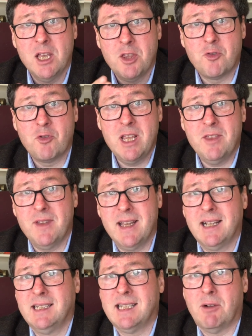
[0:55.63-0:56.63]
Three
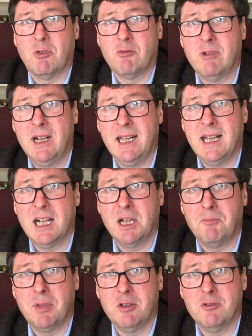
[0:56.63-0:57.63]
things that will really
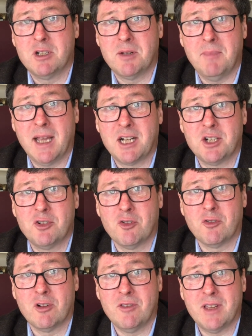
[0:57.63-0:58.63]
help you to make
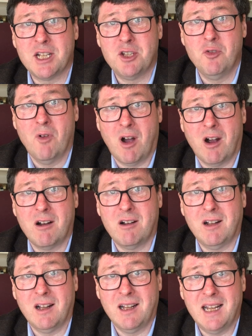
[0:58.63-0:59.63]
sure that you
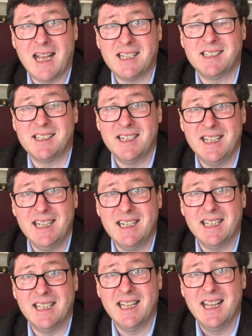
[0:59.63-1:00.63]
are less
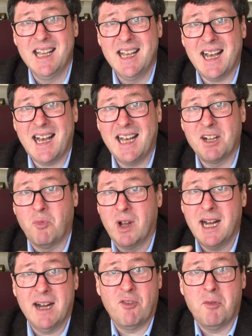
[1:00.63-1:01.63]
needy, and
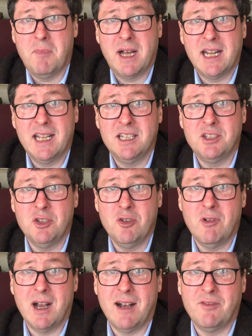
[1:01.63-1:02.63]
whatever monies
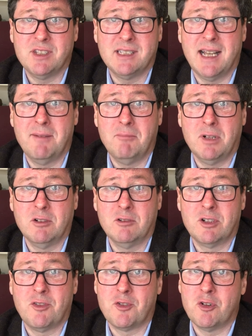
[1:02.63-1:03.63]
you have
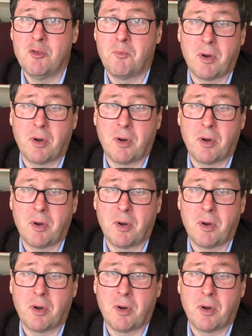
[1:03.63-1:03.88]
assembled through